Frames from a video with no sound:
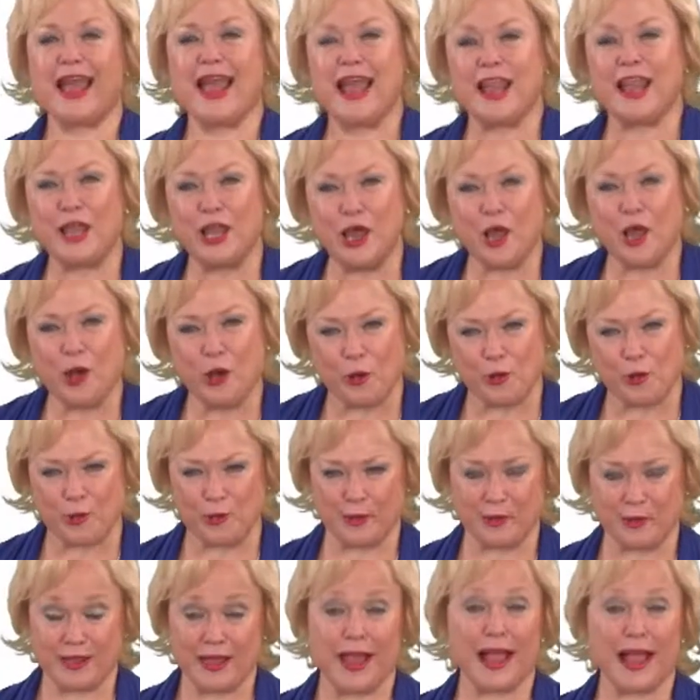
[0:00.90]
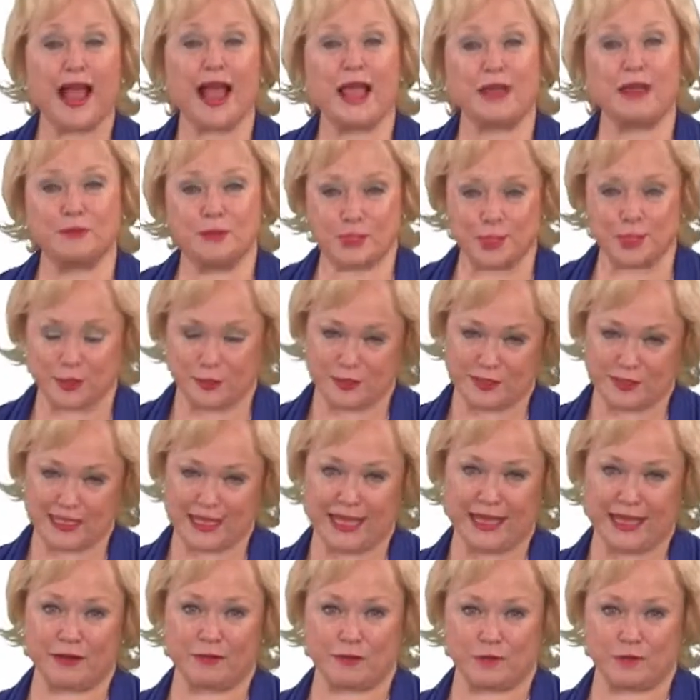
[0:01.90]
Hello, I'm
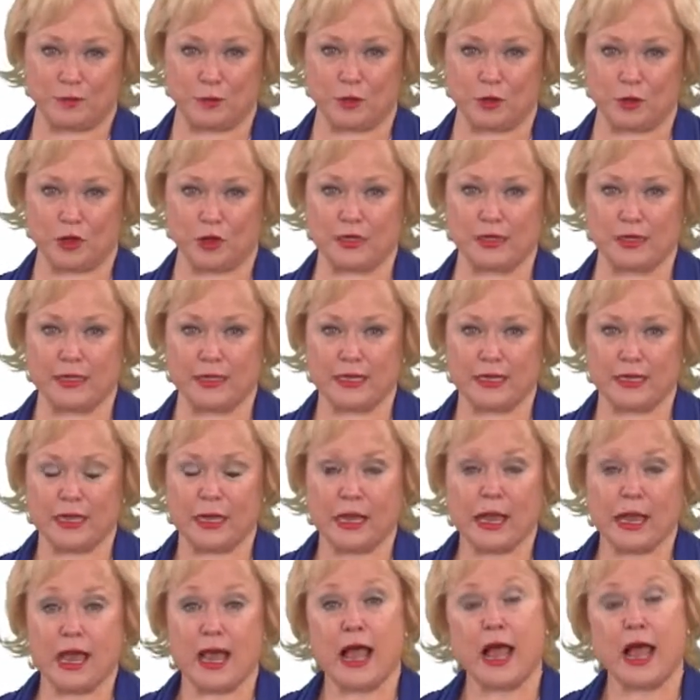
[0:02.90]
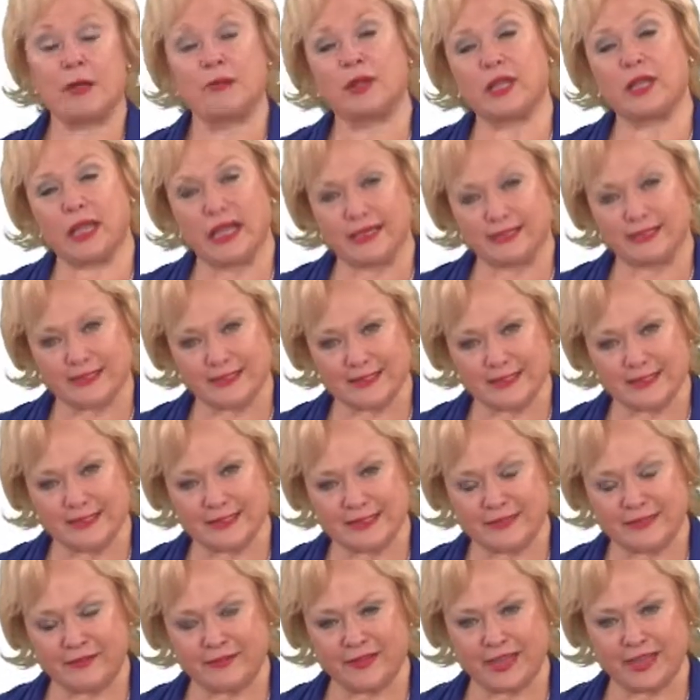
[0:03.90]
Suzanne Ford. I'm a
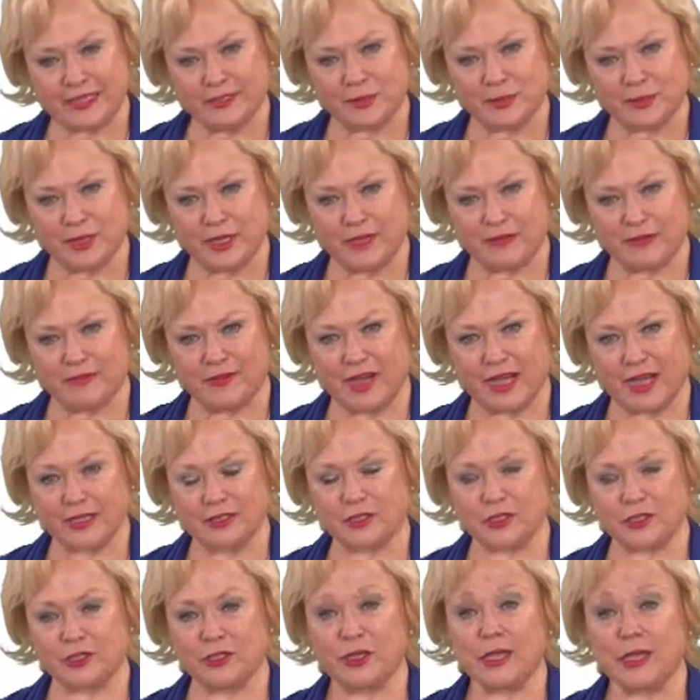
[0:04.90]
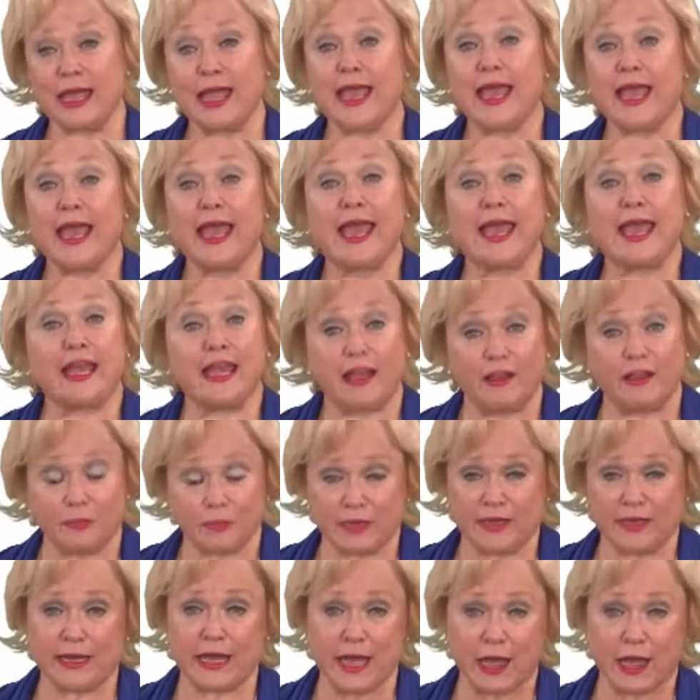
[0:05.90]
licensed investment advisor, and I've
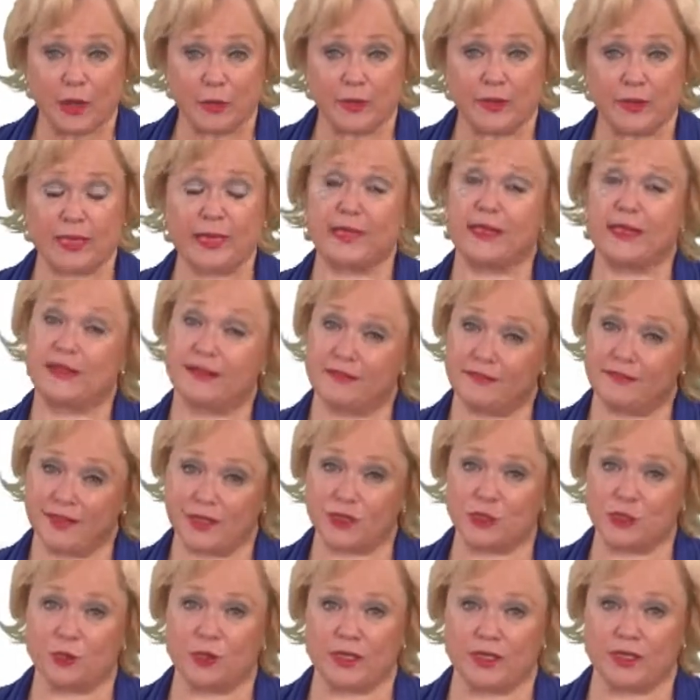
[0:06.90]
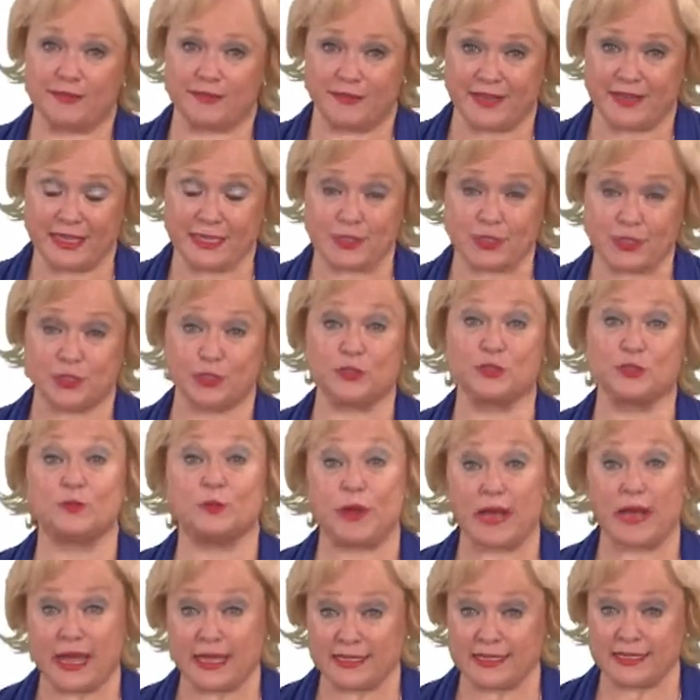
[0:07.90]
been helping individual investors
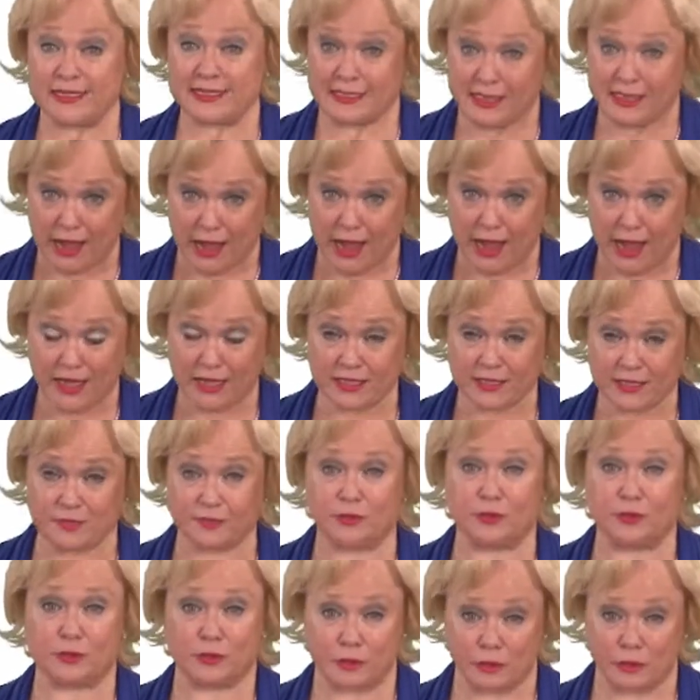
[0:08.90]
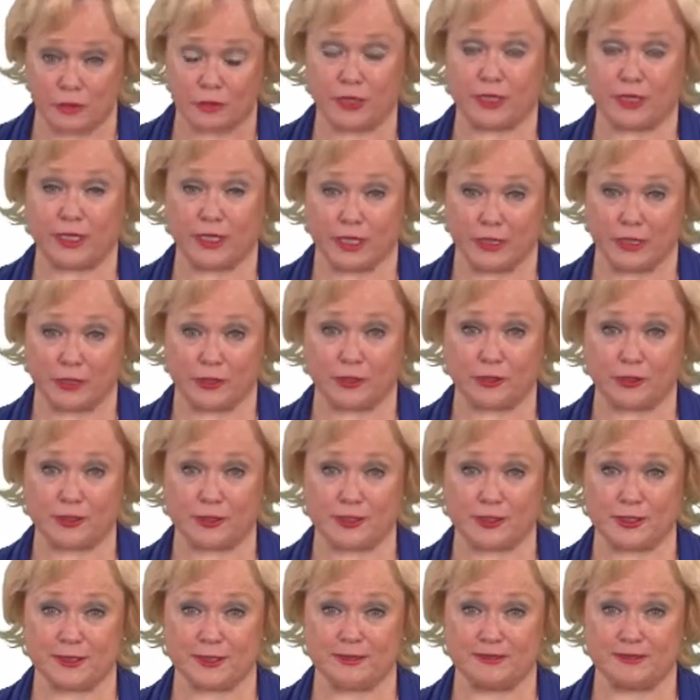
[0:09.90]
buy stocks for 30
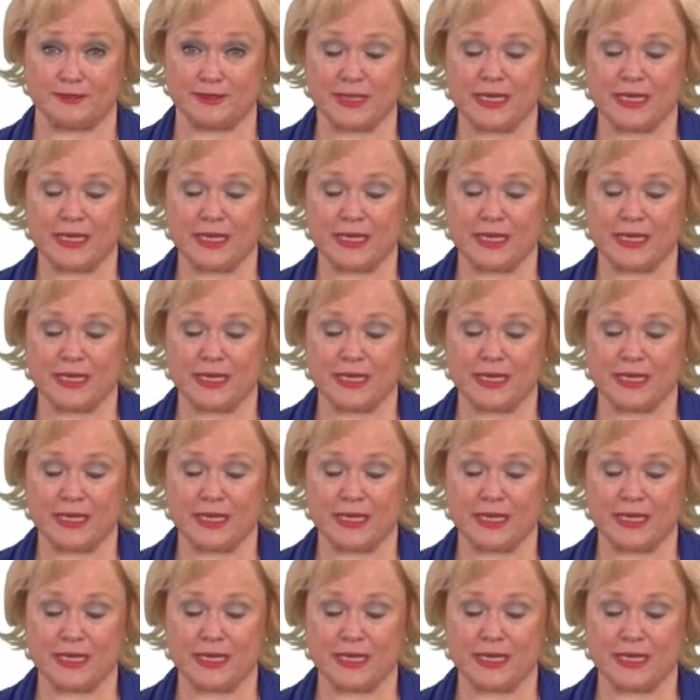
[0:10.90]
years.